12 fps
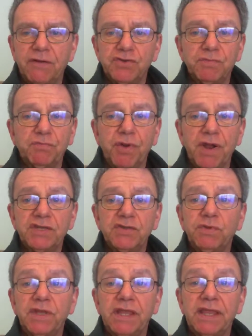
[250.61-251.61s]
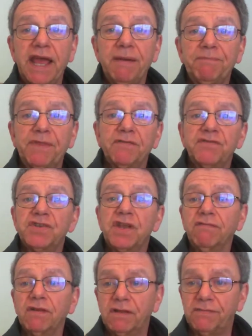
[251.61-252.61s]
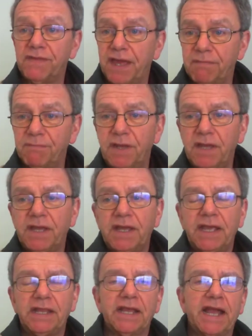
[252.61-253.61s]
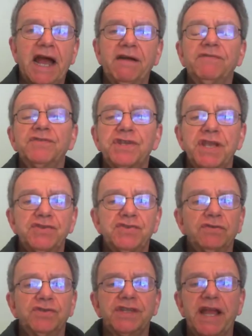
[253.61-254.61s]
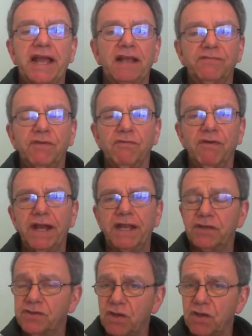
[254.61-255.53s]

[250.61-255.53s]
I was impressed with the depth of several of them and the conversational style of your writing.